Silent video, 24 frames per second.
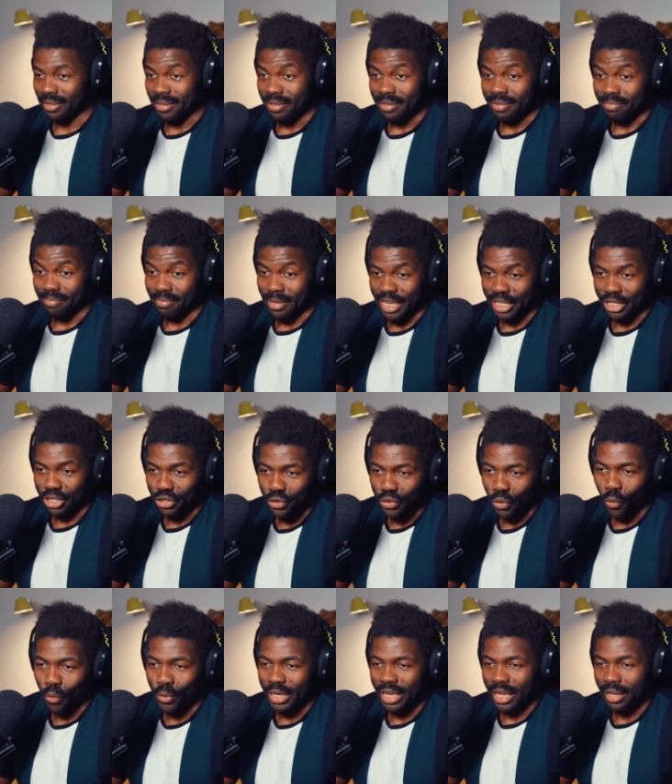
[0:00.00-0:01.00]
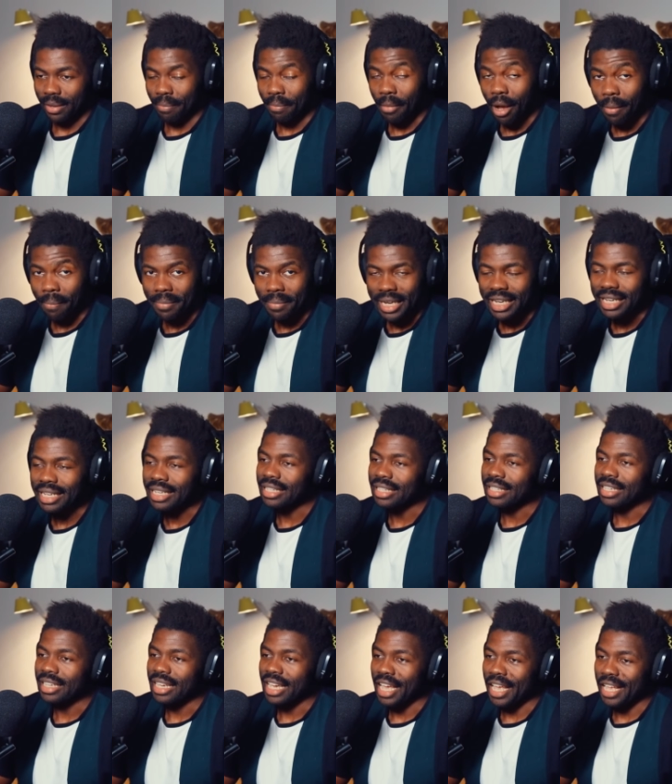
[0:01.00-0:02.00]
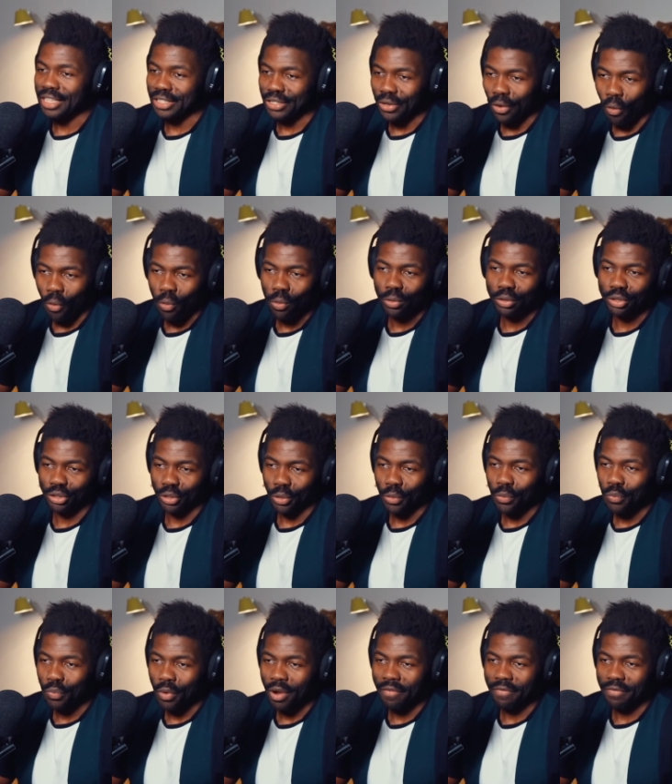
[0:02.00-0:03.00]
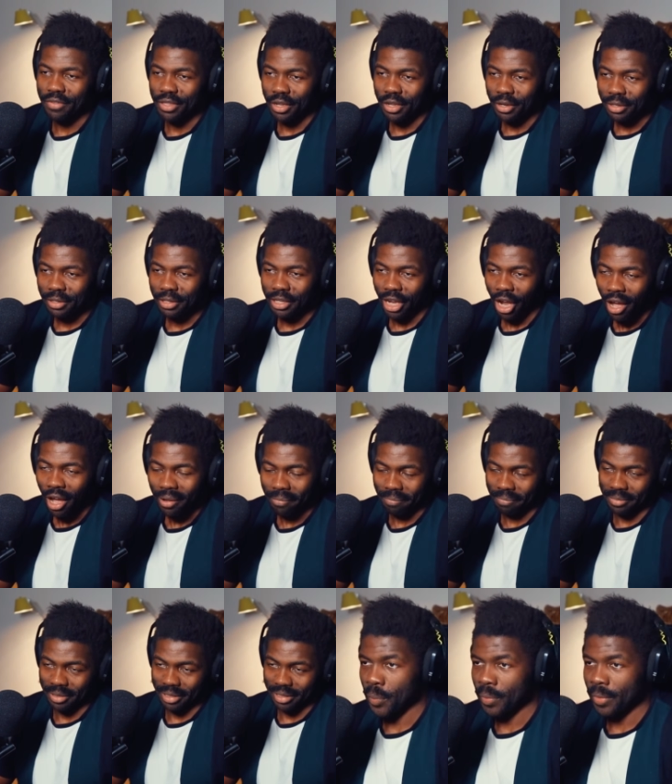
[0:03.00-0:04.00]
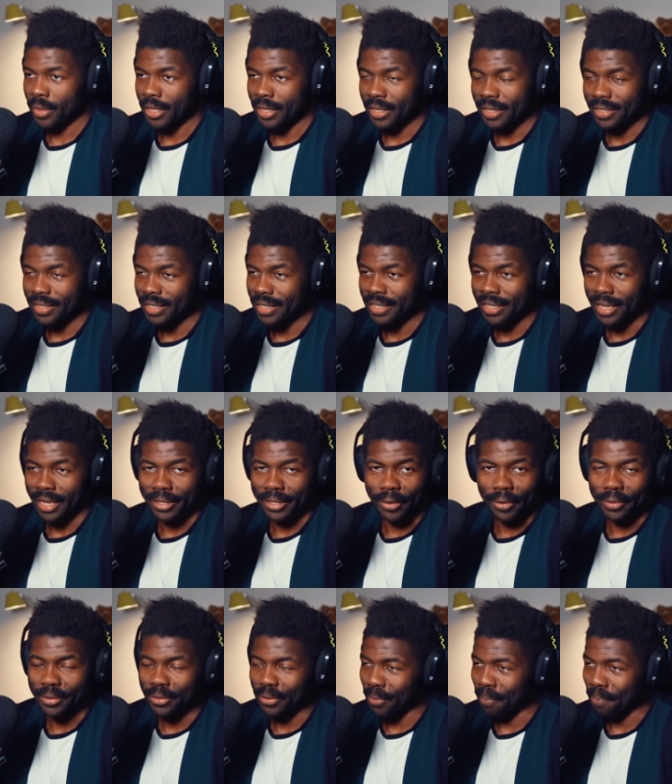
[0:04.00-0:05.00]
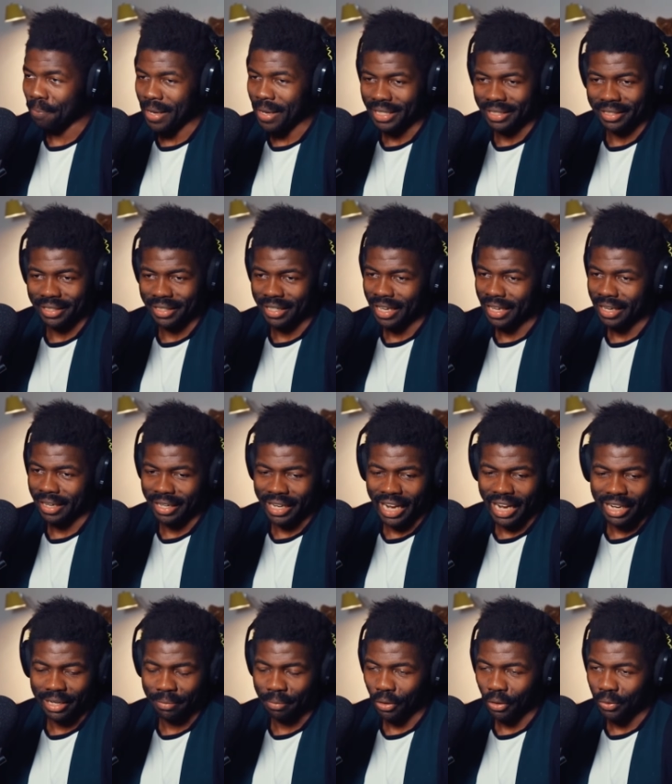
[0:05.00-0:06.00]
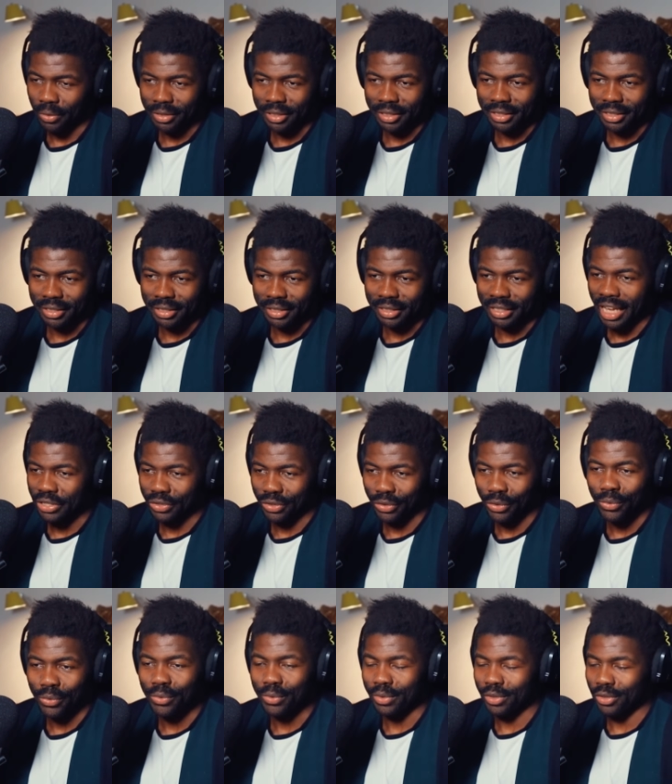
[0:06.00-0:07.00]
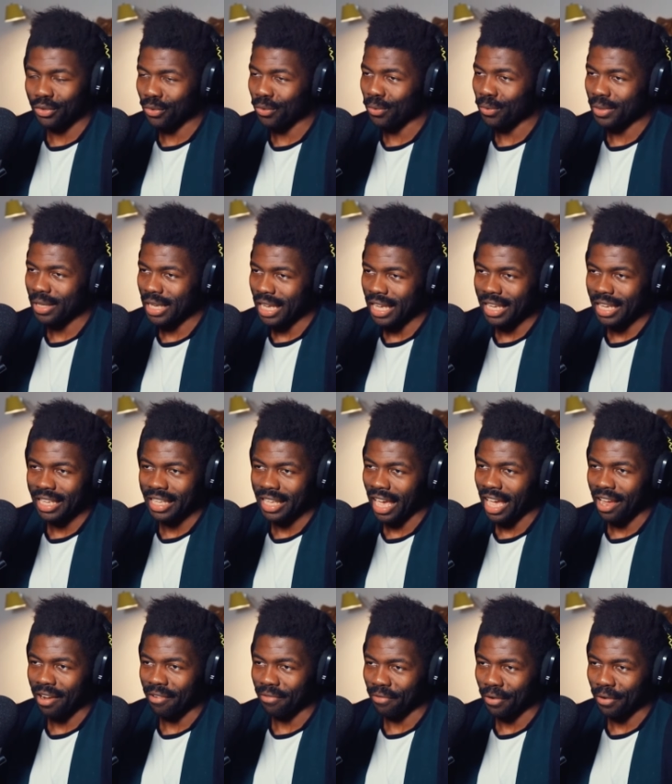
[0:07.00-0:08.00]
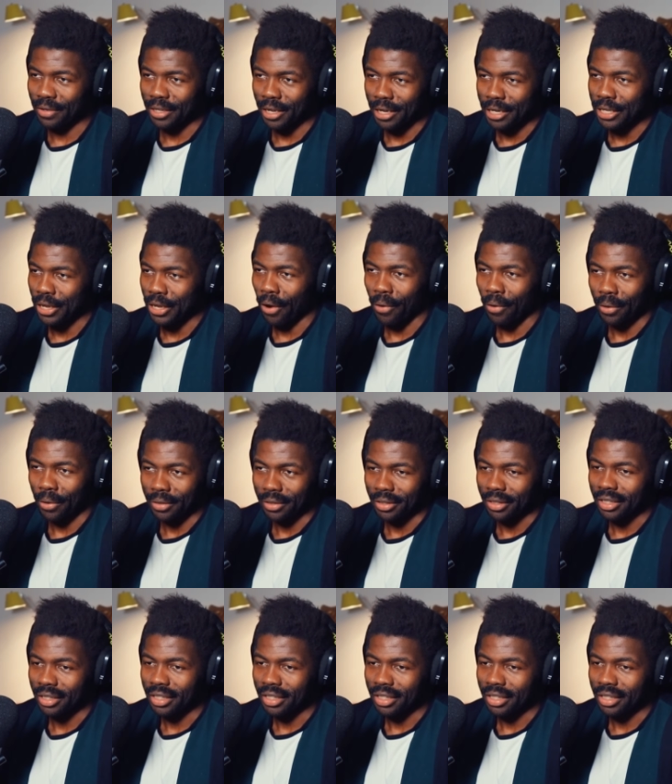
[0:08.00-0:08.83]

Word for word: make sure that mummy is also with the cubs. These are not domesticated animals. They do truly care for their young.